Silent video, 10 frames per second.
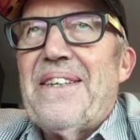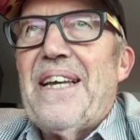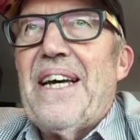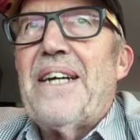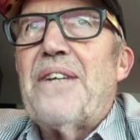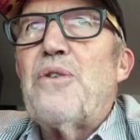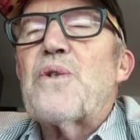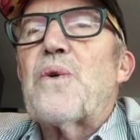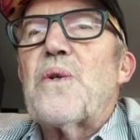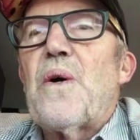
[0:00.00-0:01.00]
Not
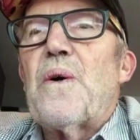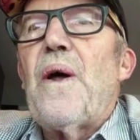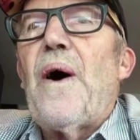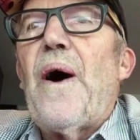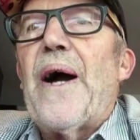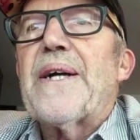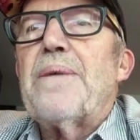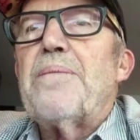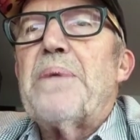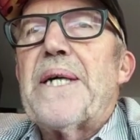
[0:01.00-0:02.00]
as good as I'd like.
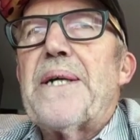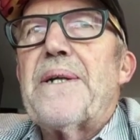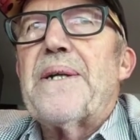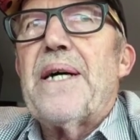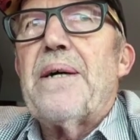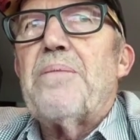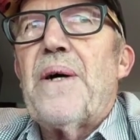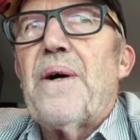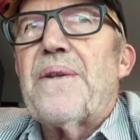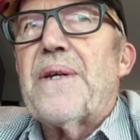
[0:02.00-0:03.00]
I mean,
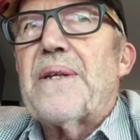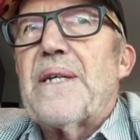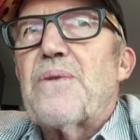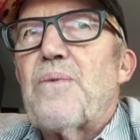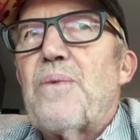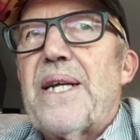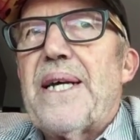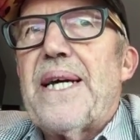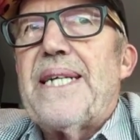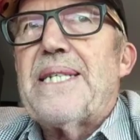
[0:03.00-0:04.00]
I think that's one
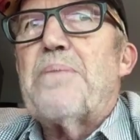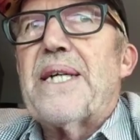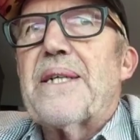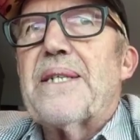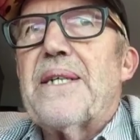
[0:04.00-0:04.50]
aspect